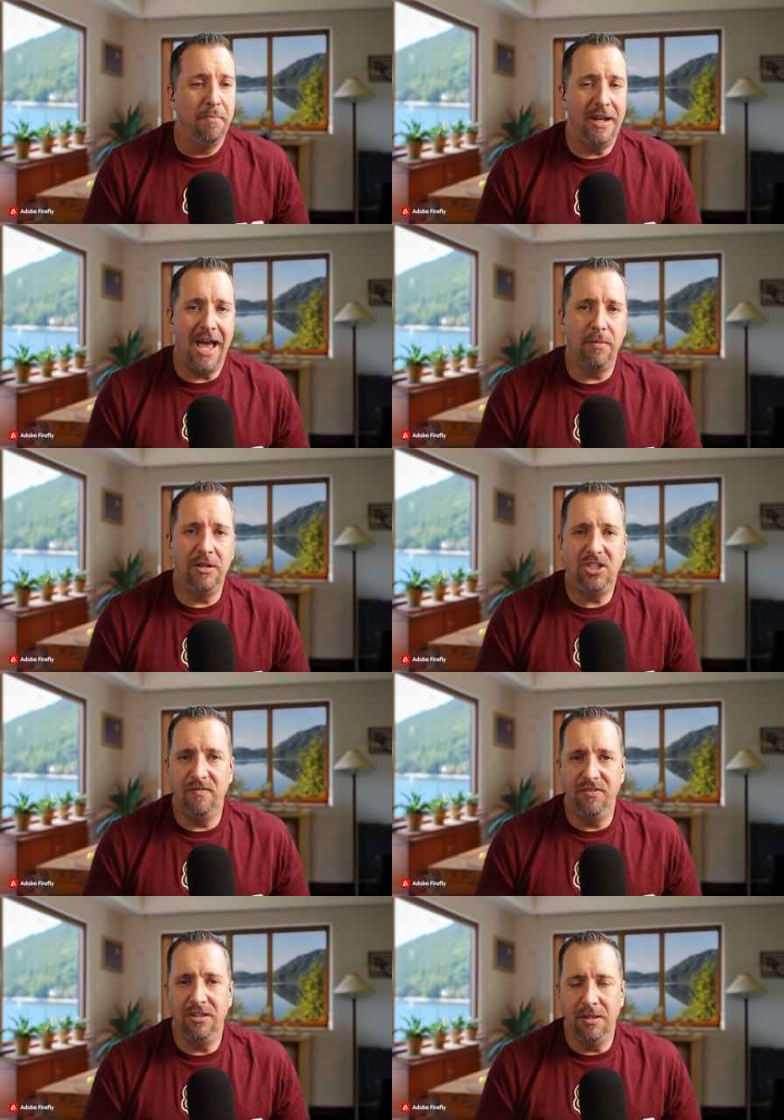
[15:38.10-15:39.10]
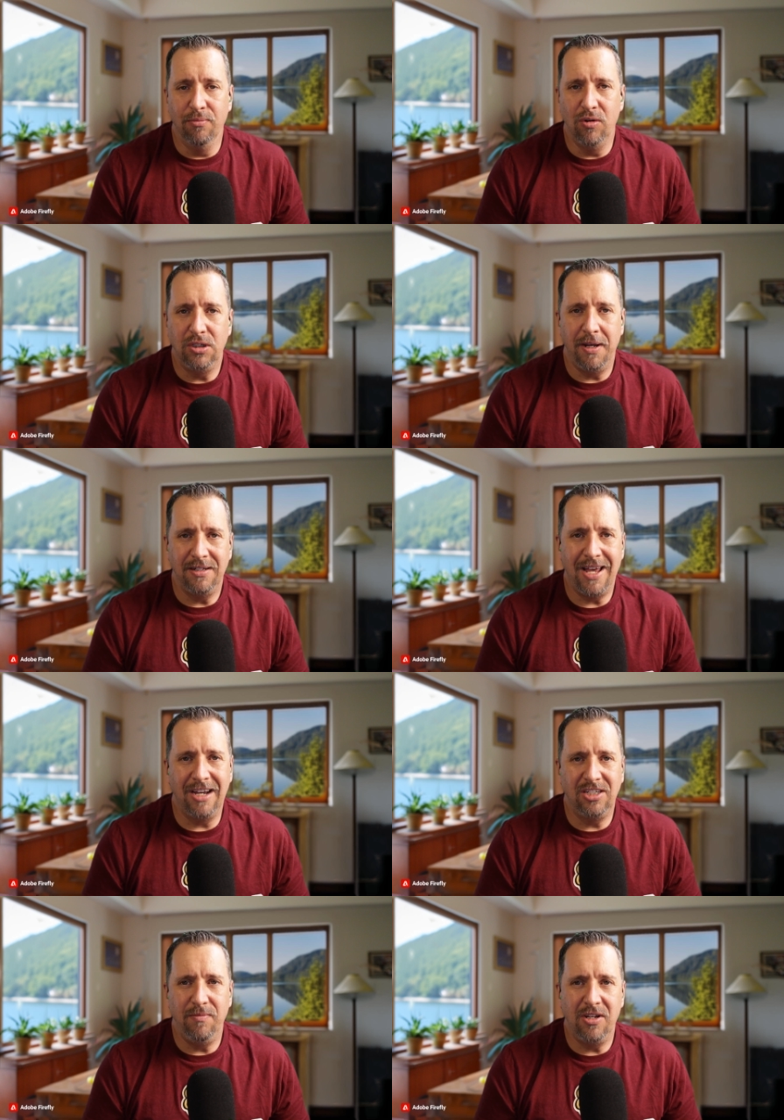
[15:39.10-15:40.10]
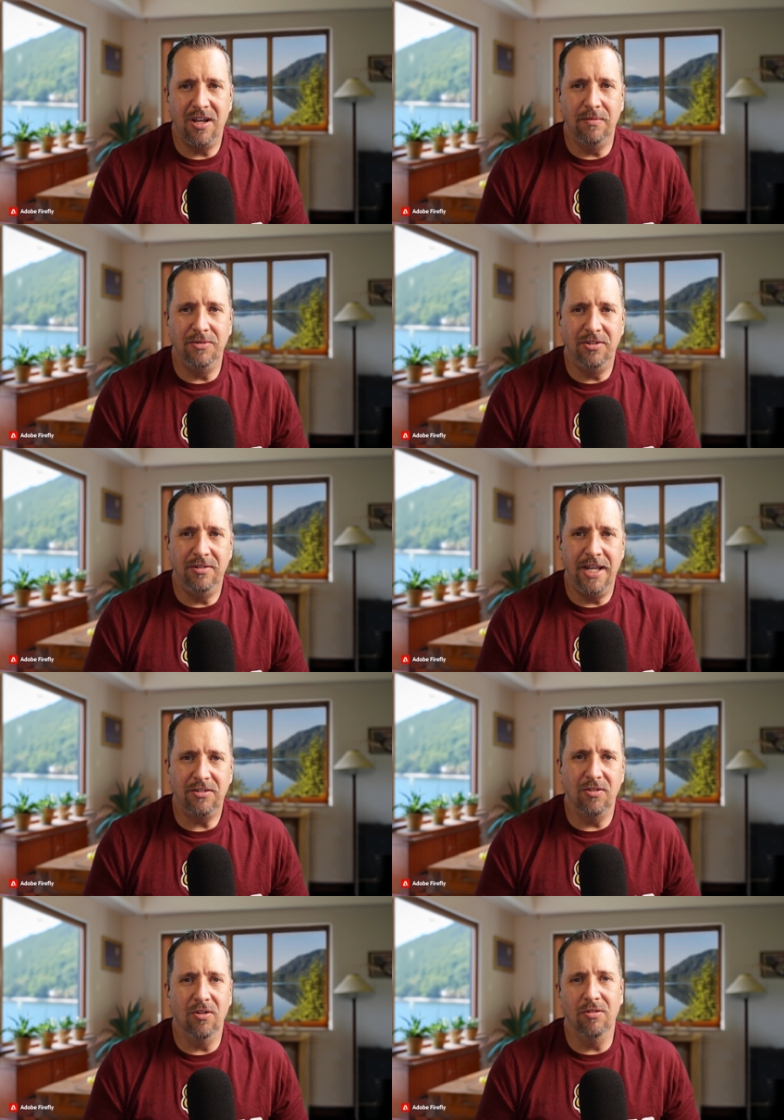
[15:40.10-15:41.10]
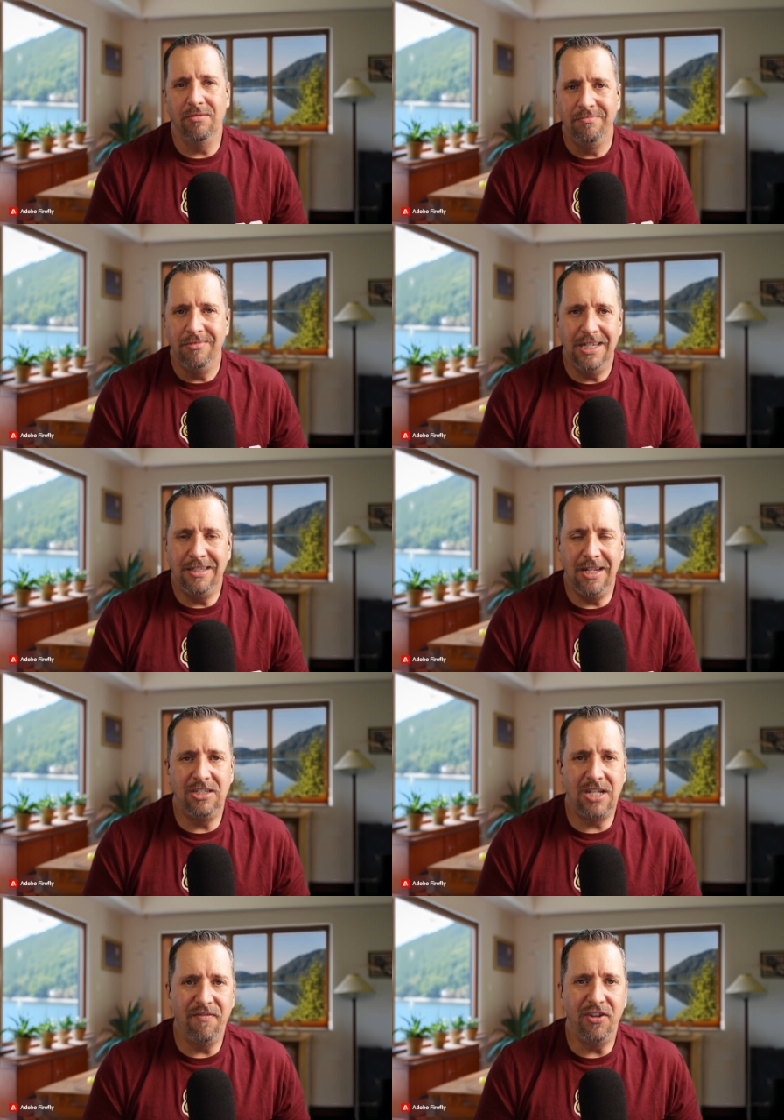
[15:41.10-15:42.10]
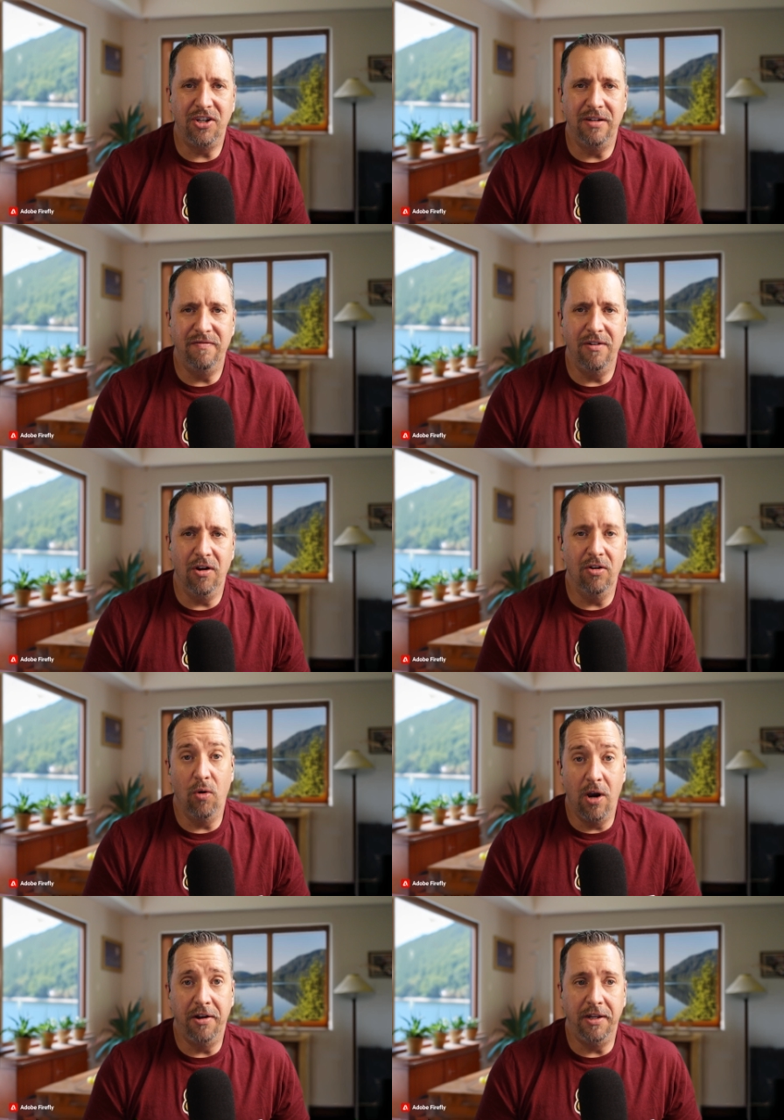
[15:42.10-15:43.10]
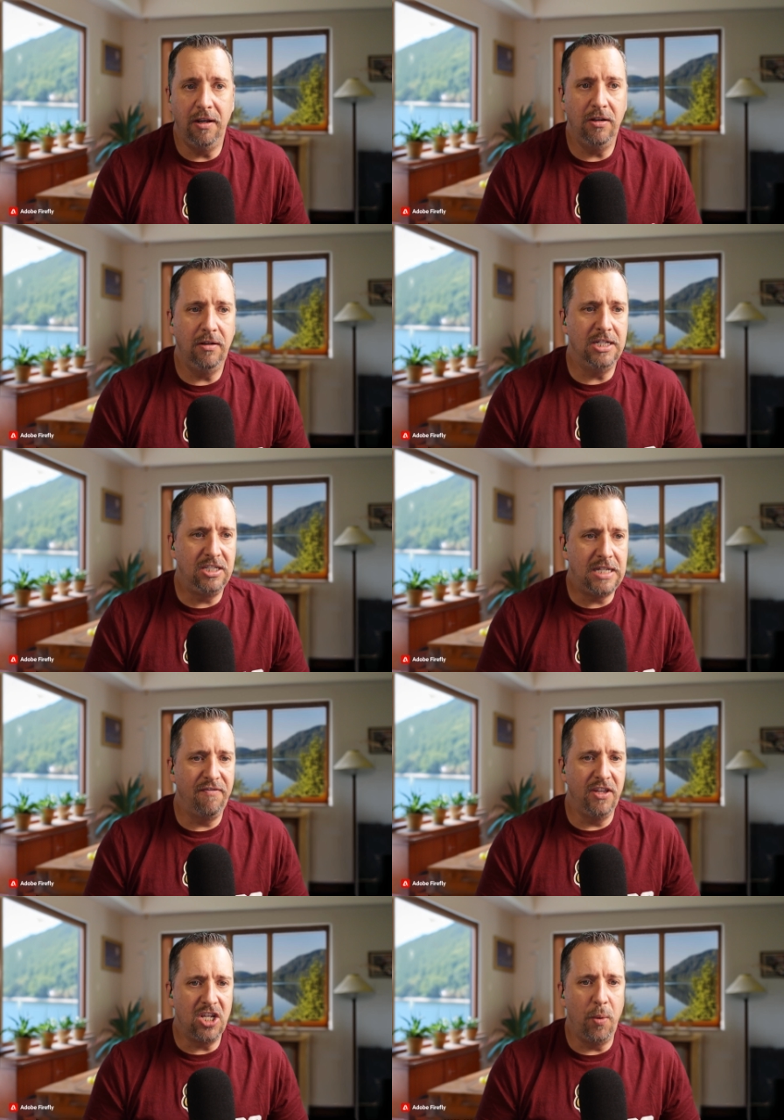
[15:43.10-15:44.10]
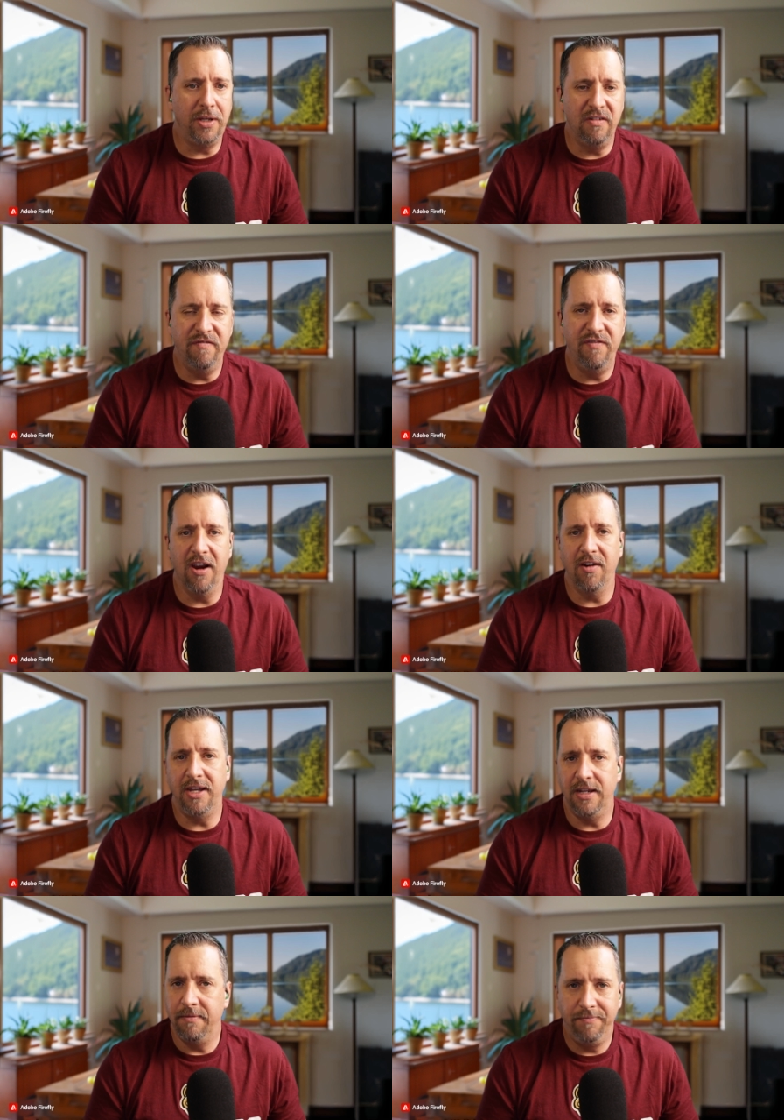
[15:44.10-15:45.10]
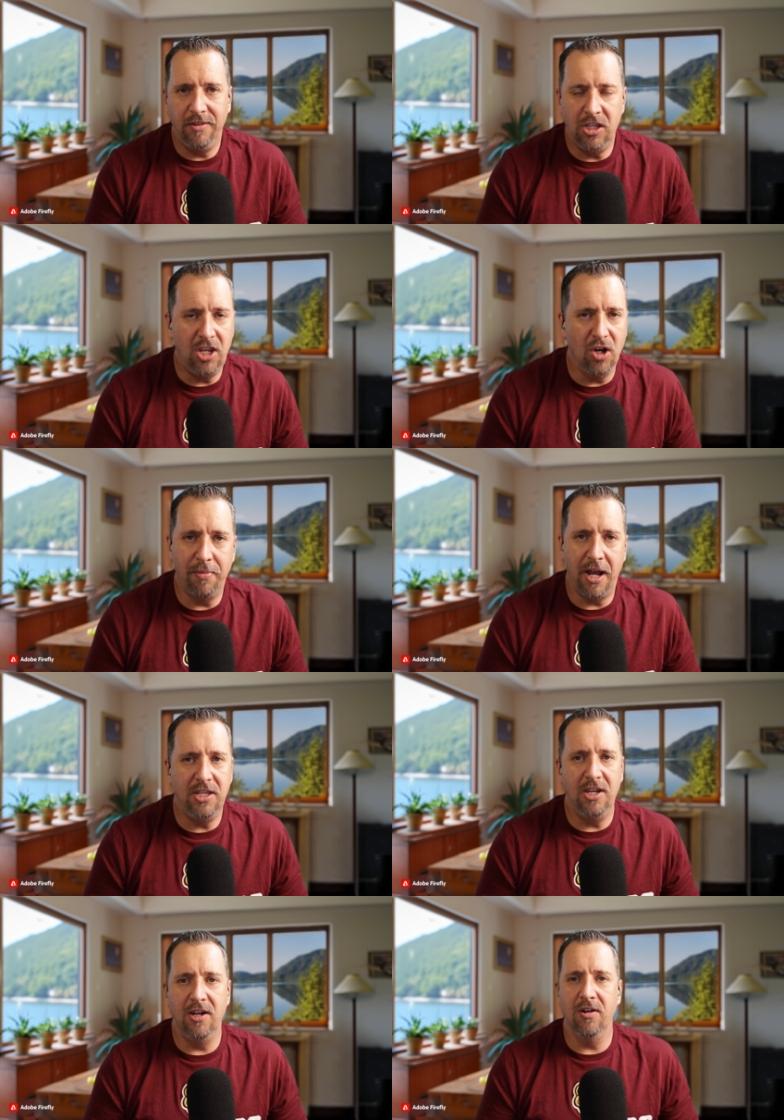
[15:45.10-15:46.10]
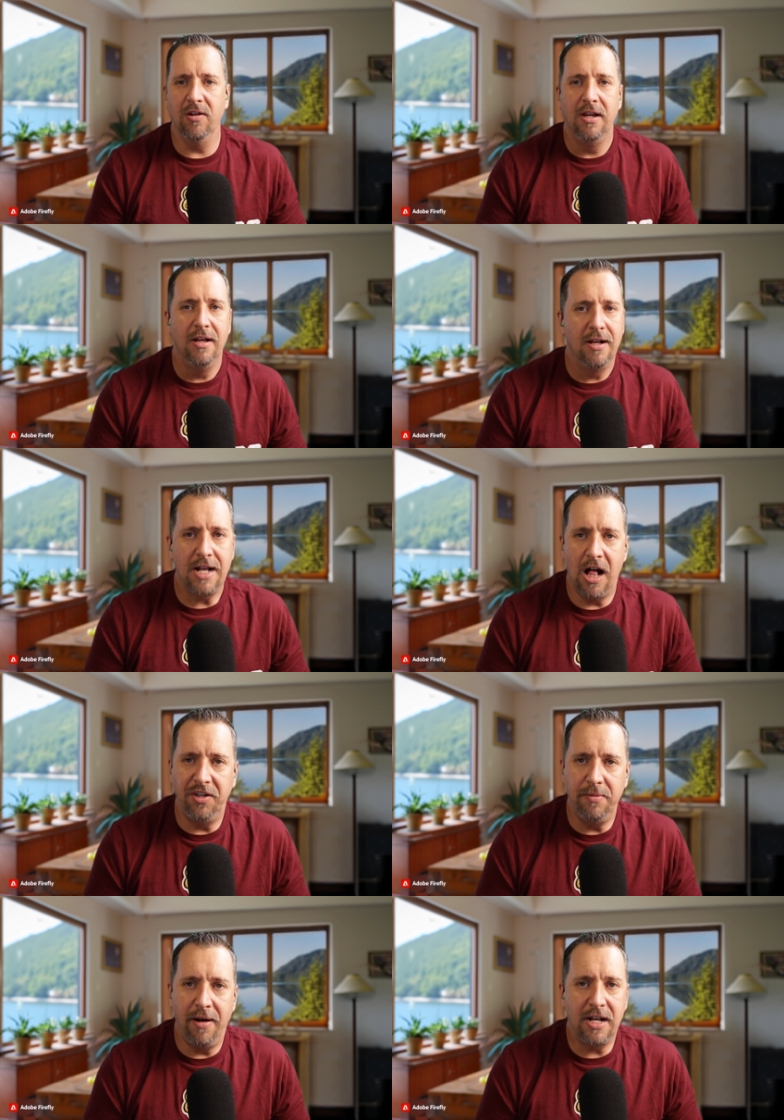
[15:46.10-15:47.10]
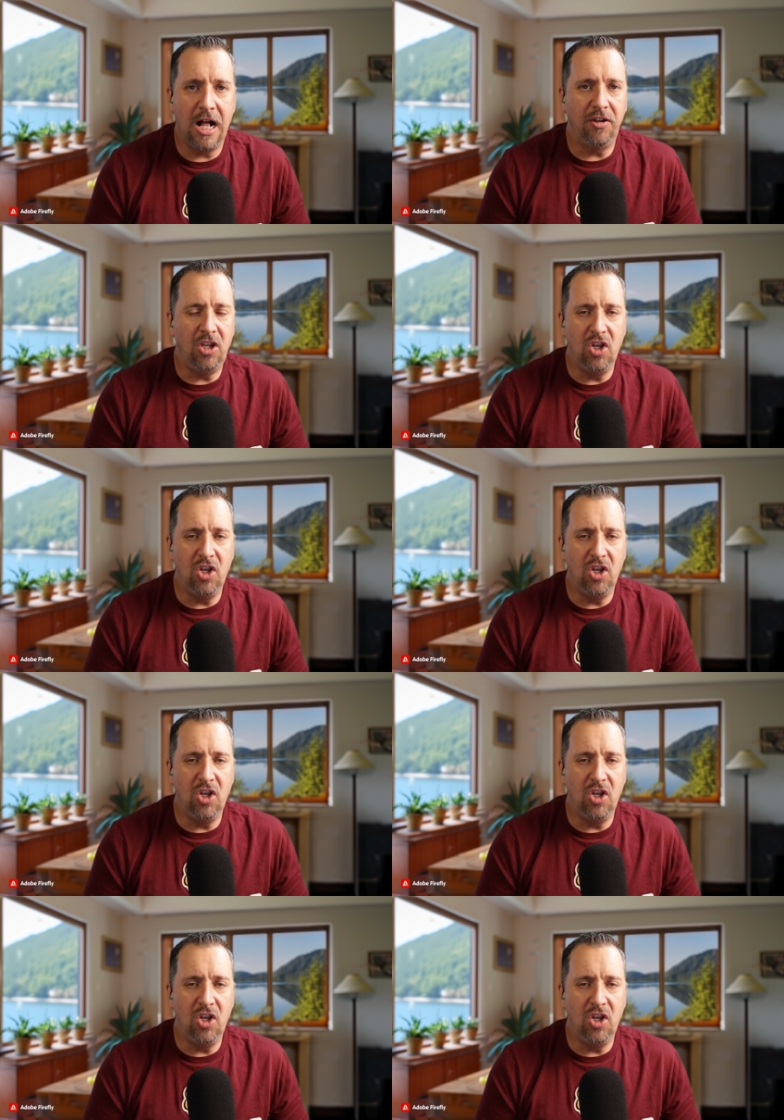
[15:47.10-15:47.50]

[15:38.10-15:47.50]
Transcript: But how much of the, the brood space actually becomes nectar, it's, it's definitely going to, or, or, honey, is definitely going to vary year by year, colony by colony.